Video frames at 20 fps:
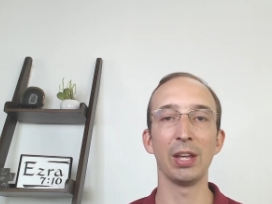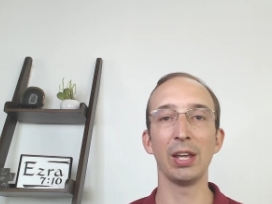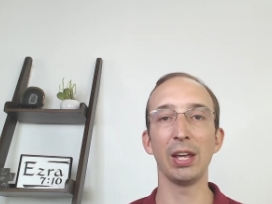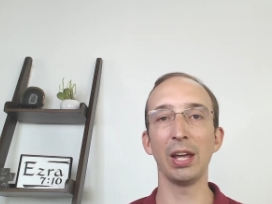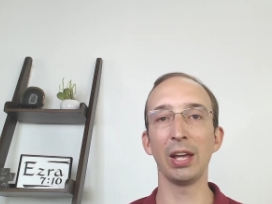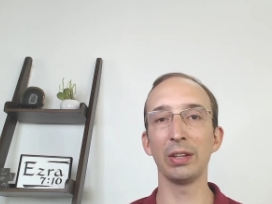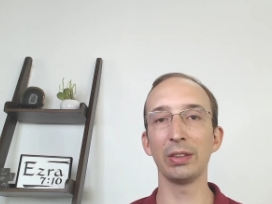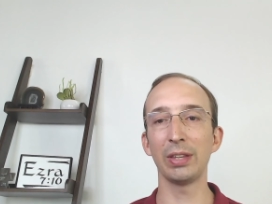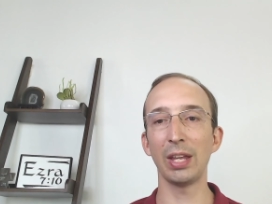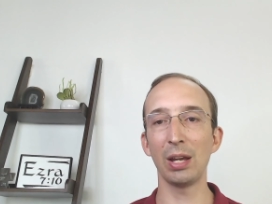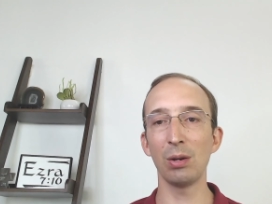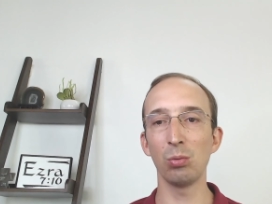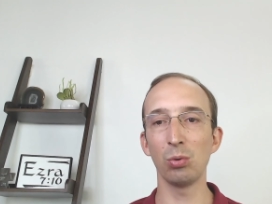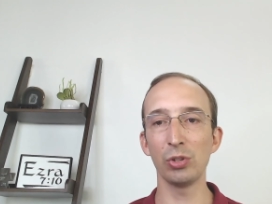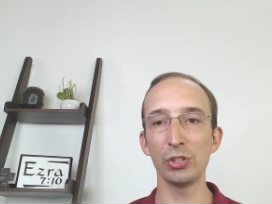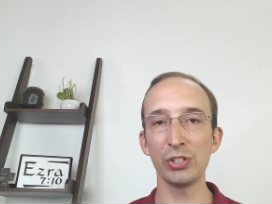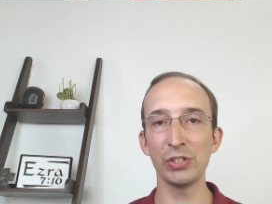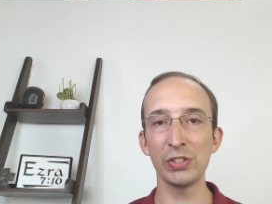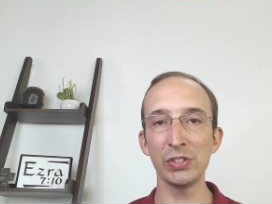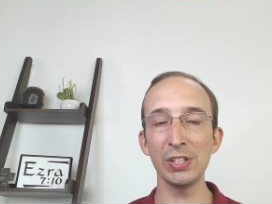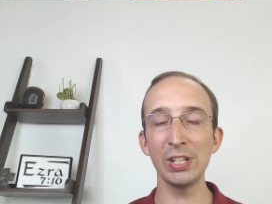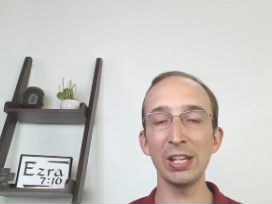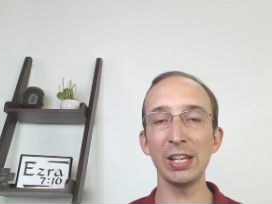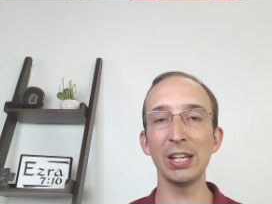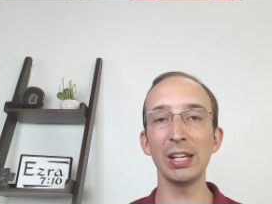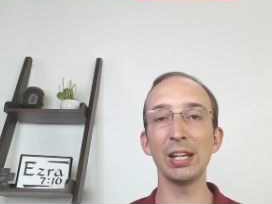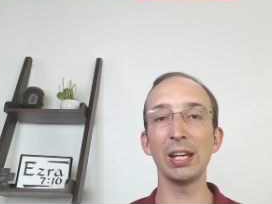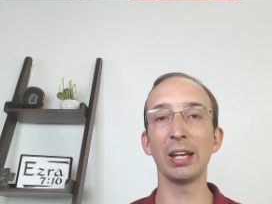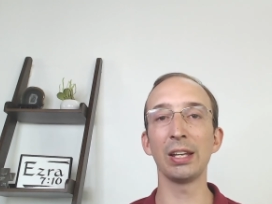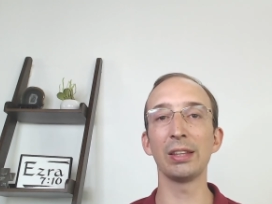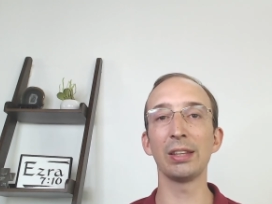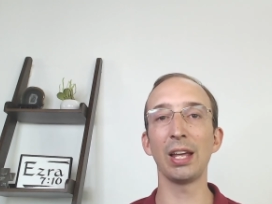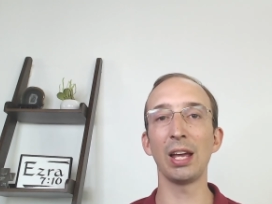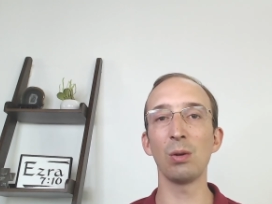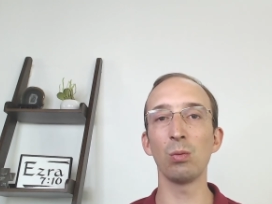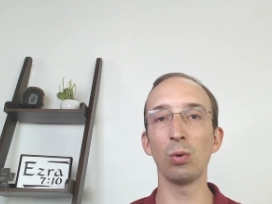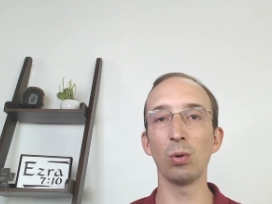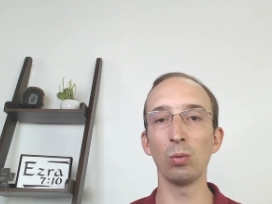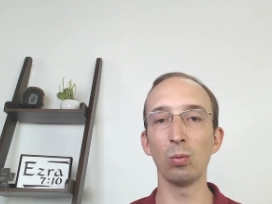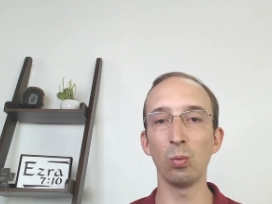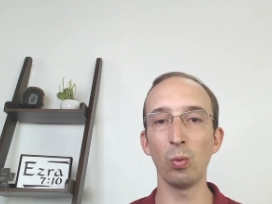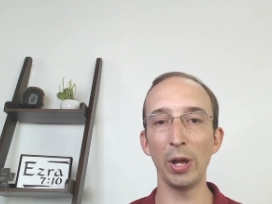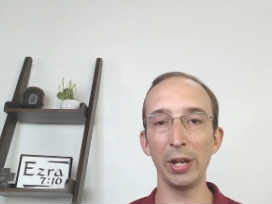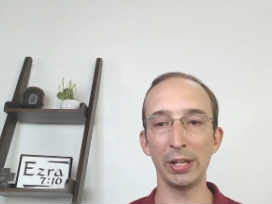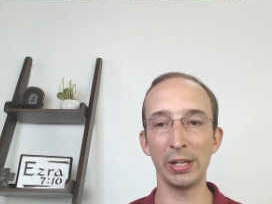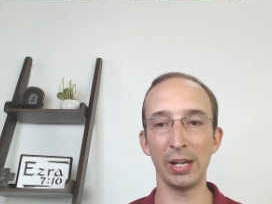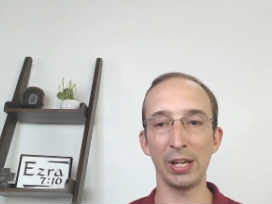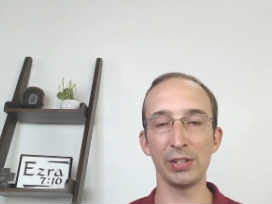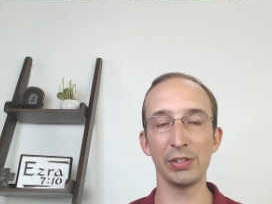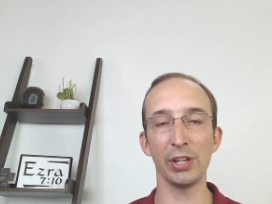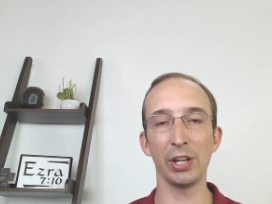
And they will see and they will witness.